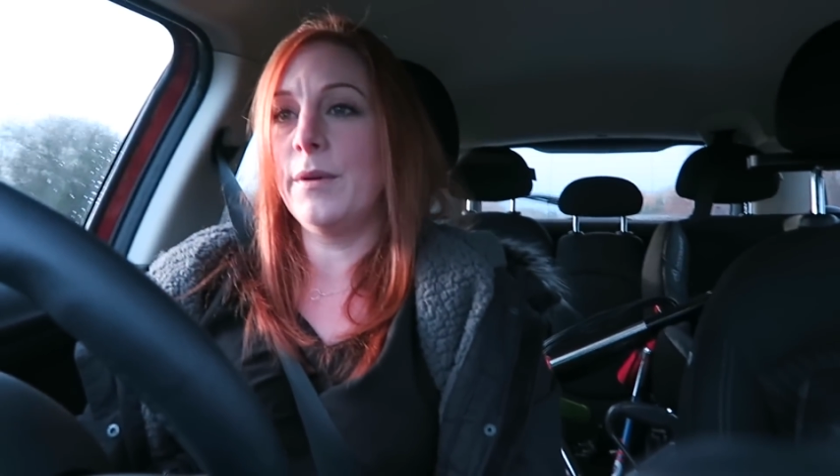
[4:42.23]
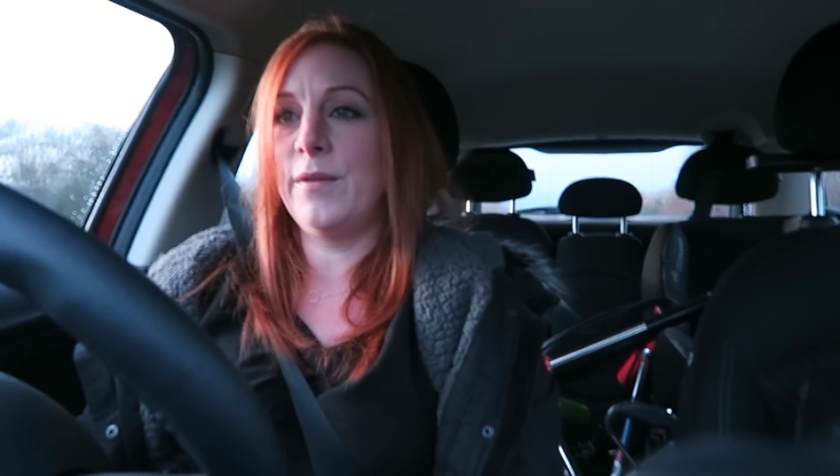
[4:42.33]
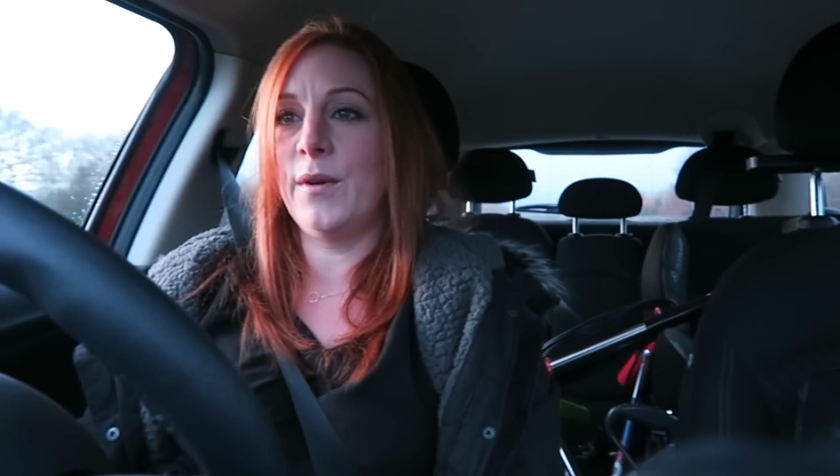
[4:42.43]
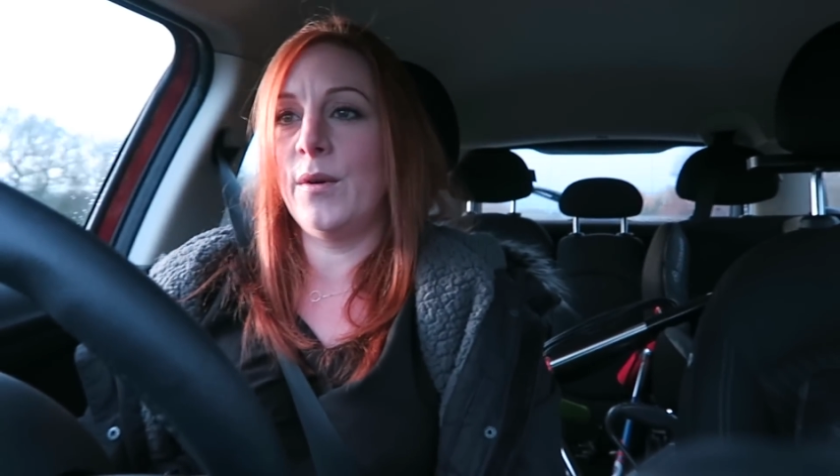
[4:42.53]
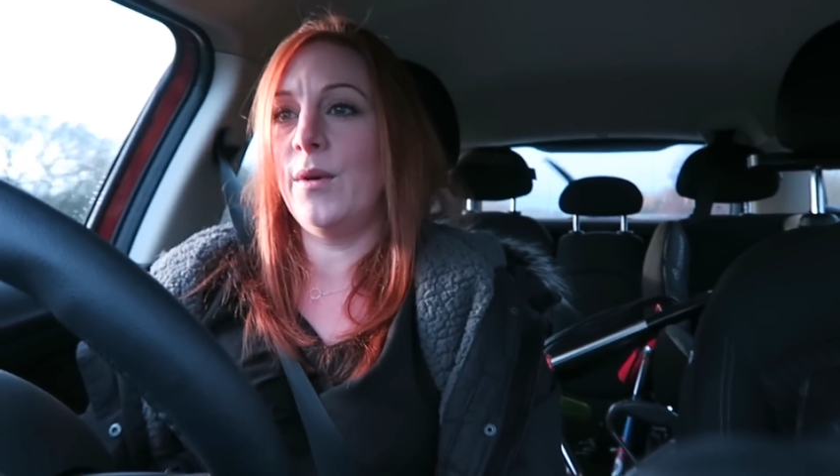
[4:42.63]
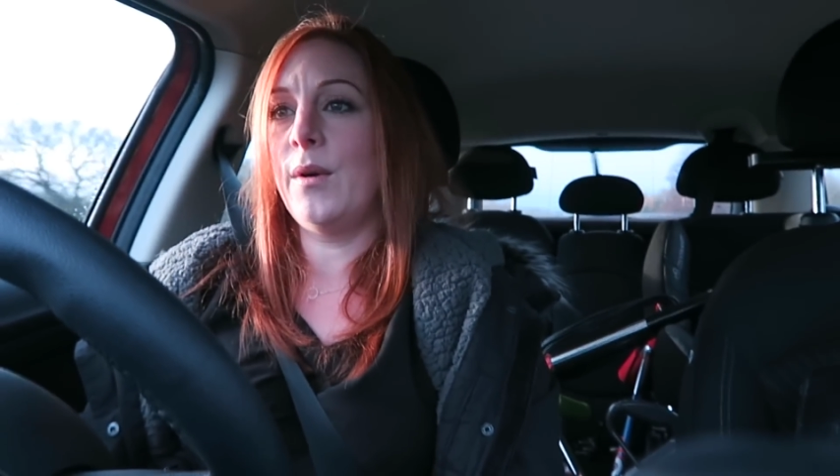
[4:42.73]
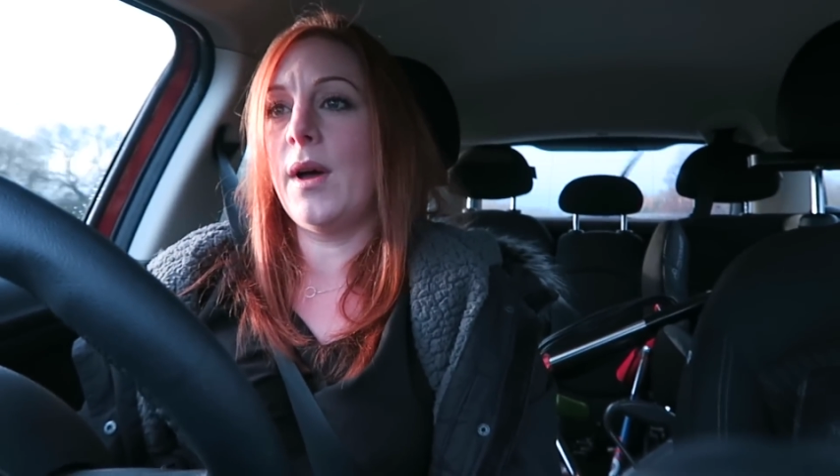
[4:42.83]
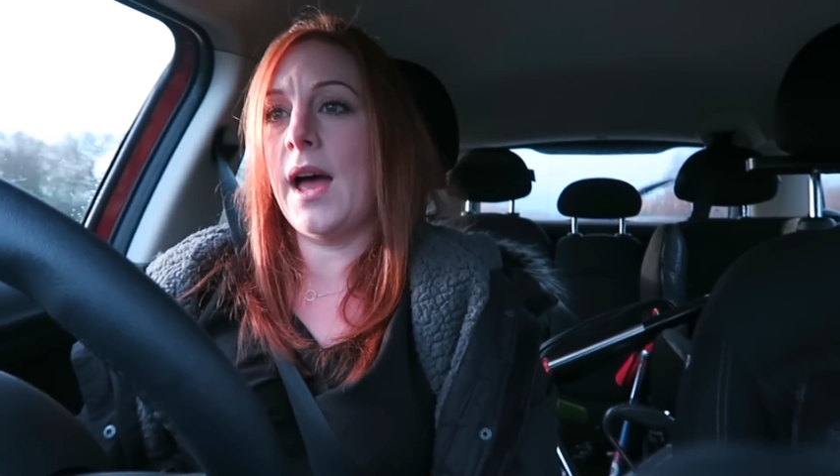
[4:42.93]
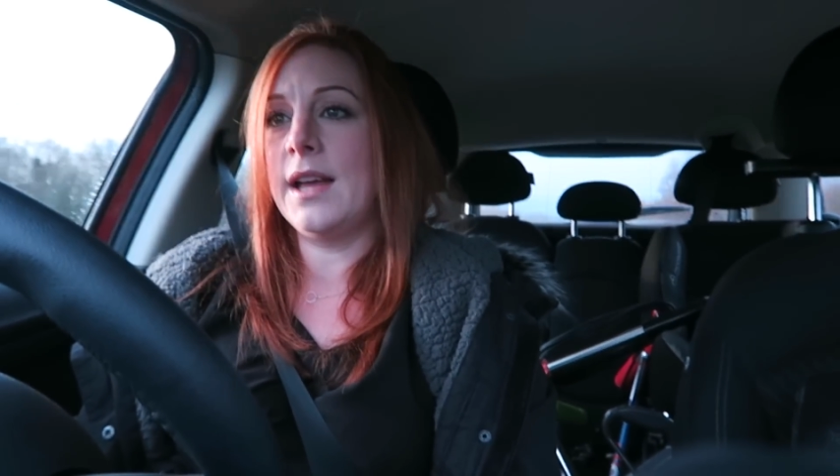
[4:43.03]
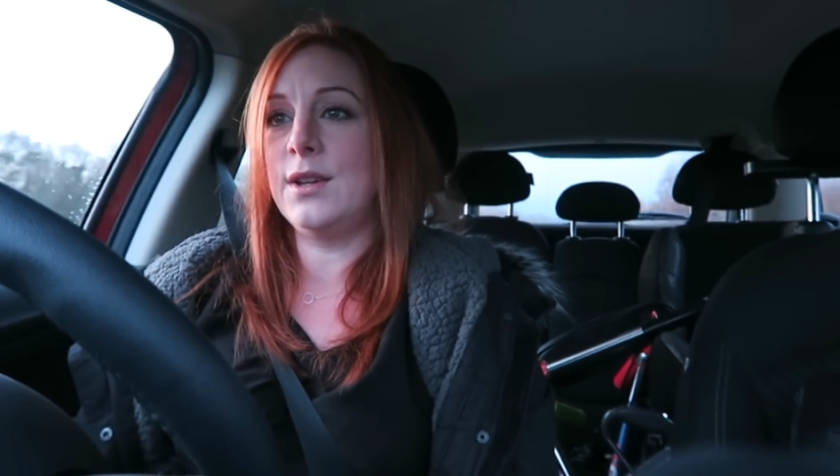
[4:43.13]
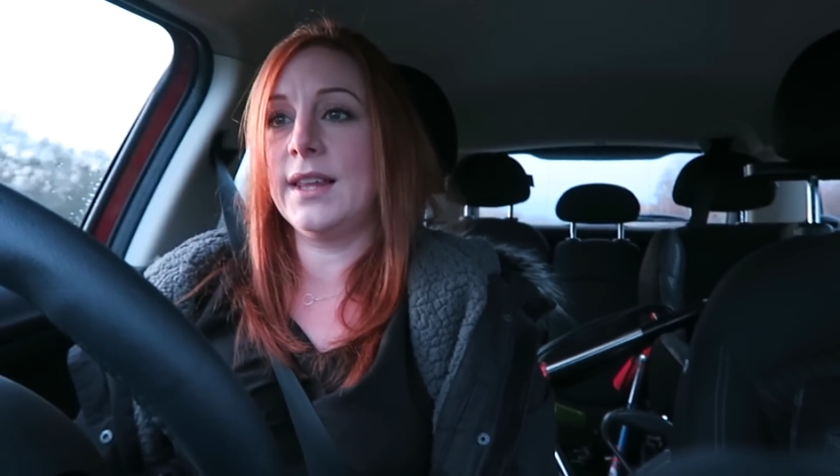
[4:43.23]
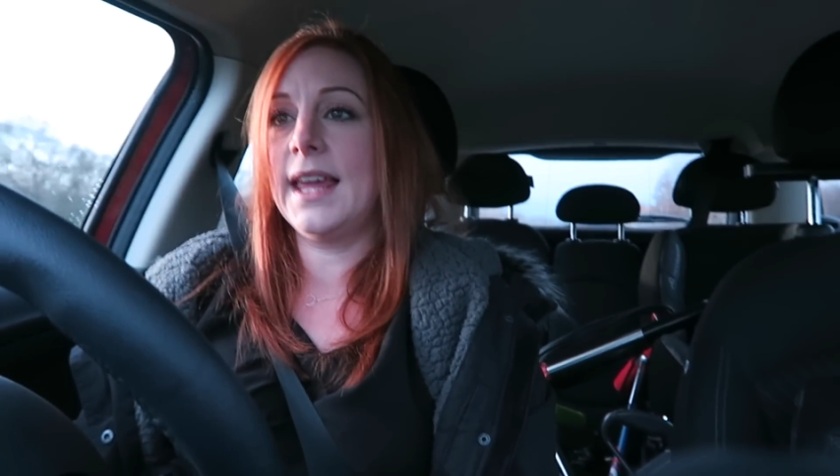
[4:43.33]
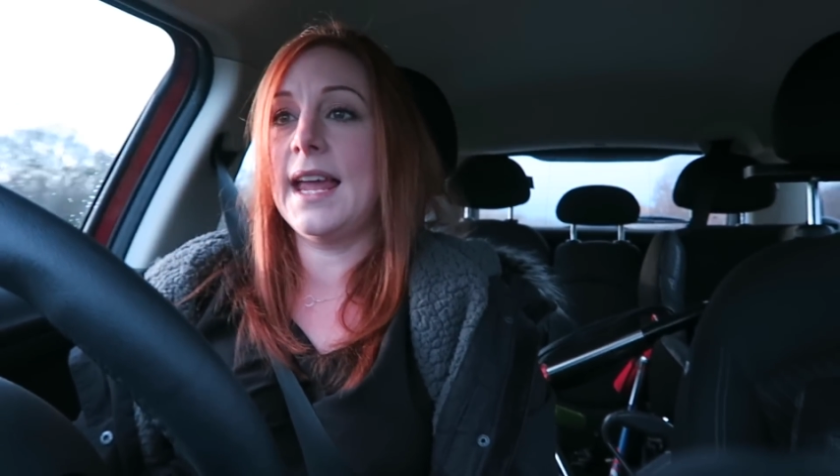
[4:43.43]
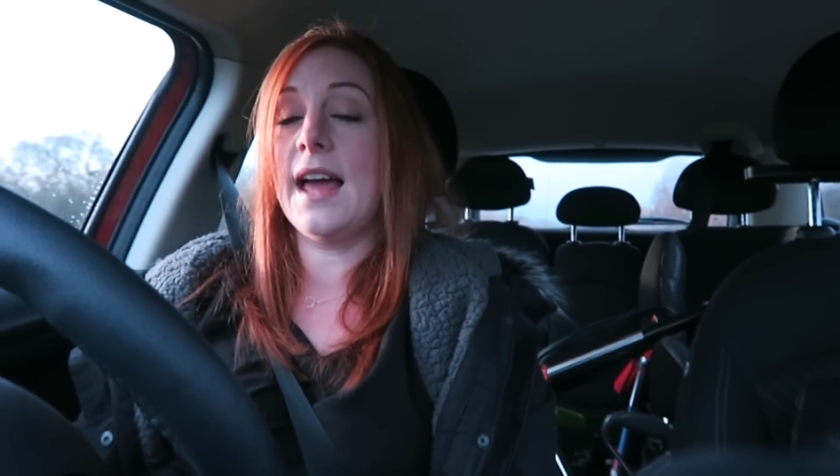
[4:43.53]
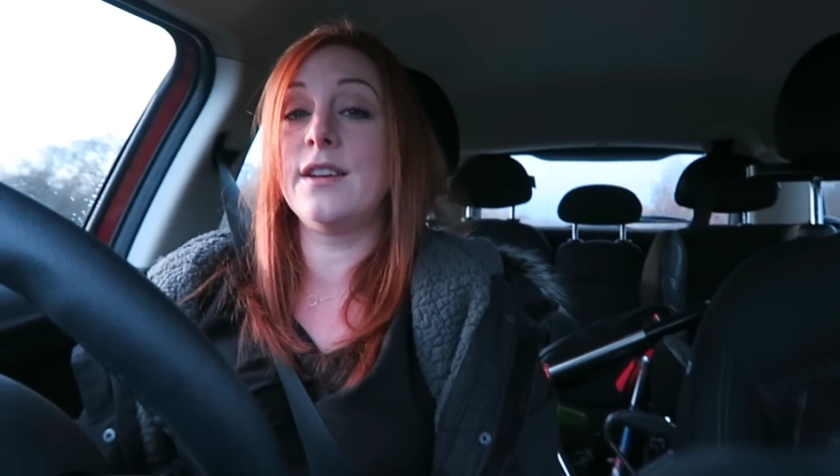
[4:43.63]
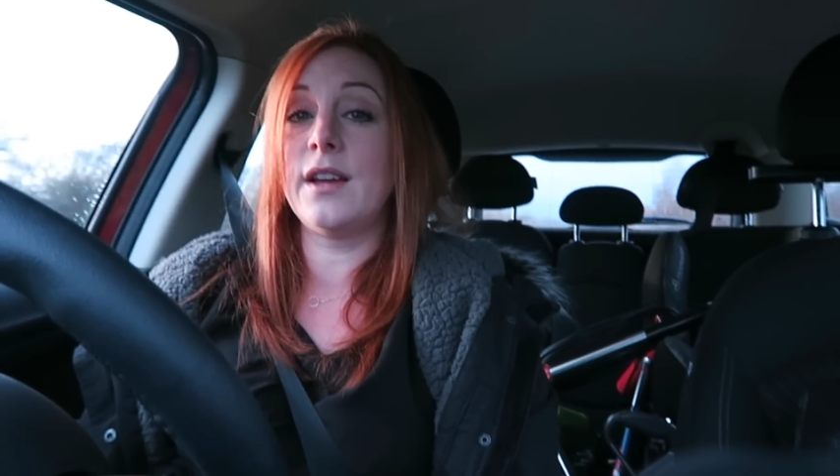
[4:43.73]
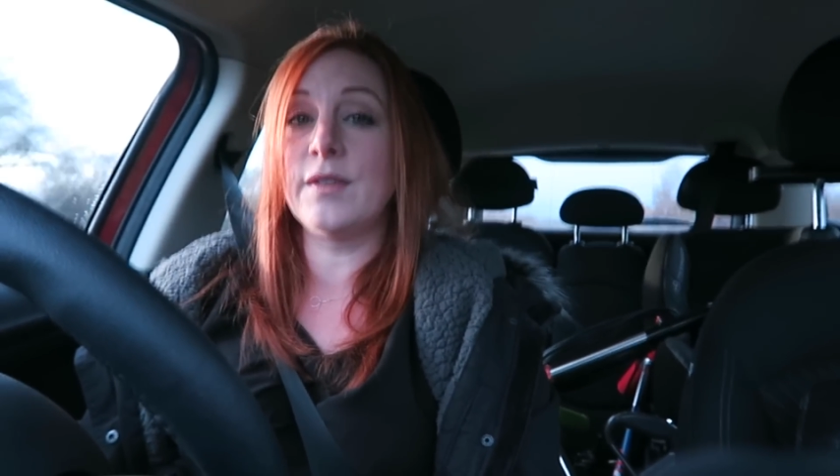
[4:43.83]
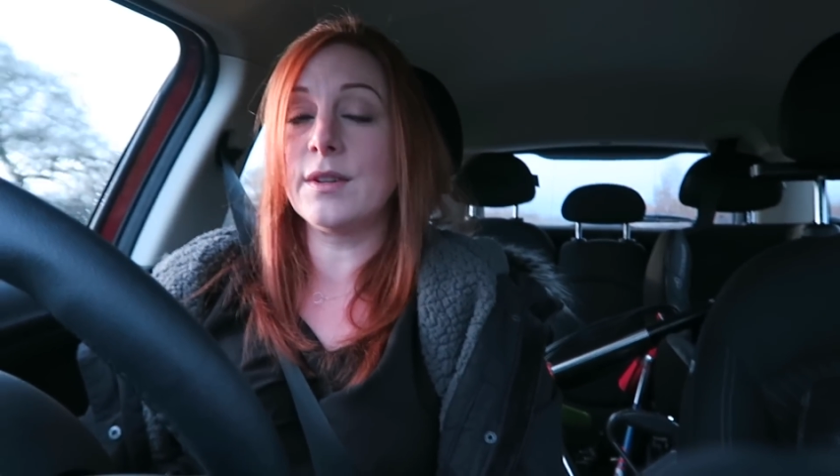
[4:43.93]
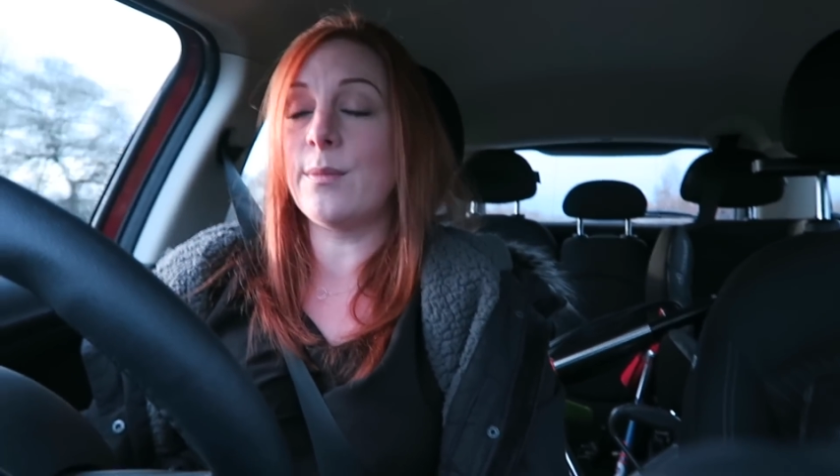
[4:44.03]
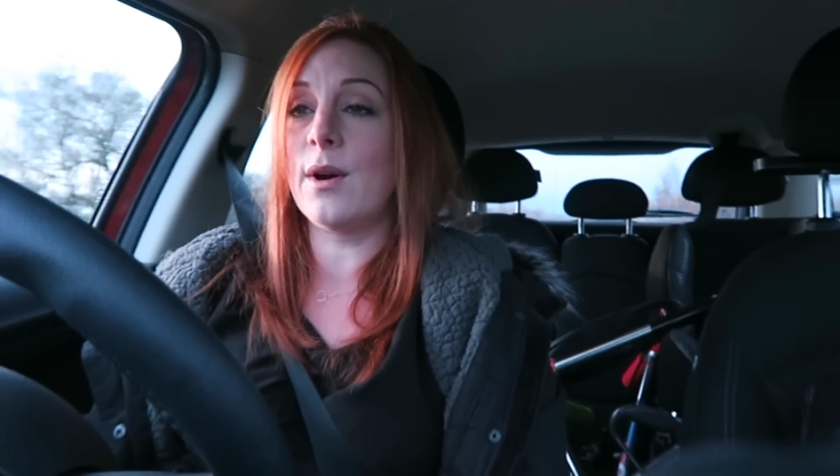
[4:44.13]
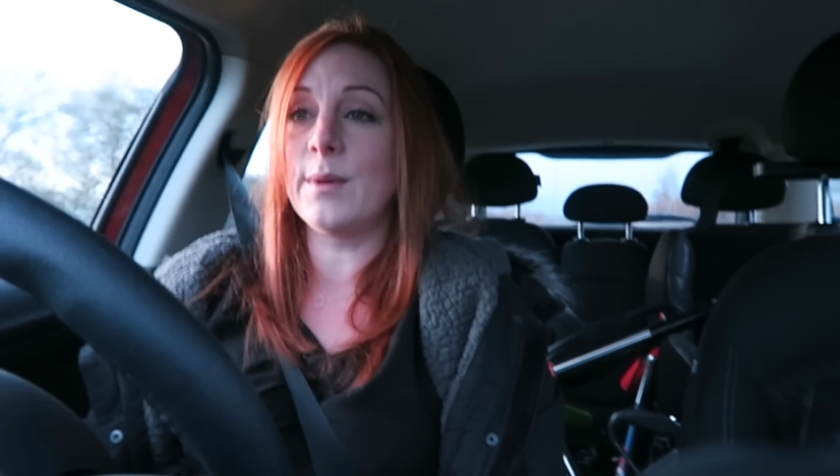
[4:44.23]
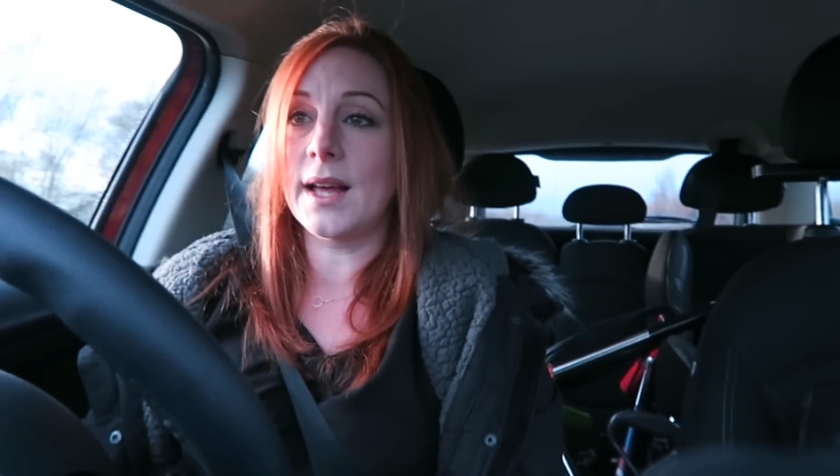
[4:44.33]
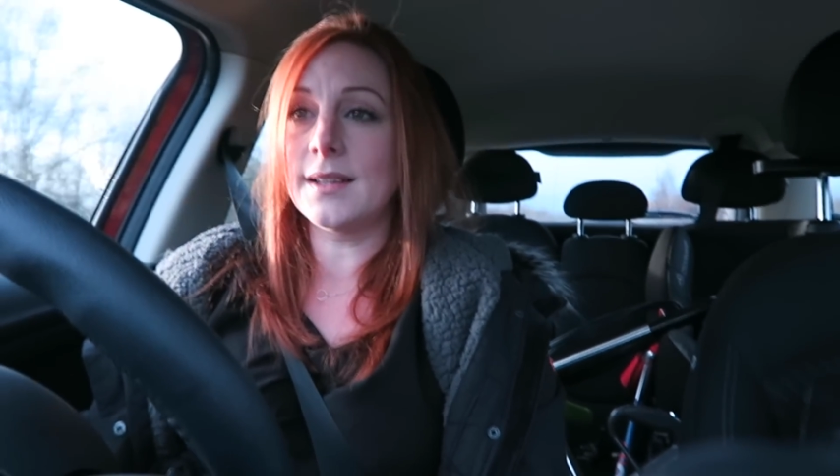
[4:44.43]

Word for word: before I do the key handover tomorrow with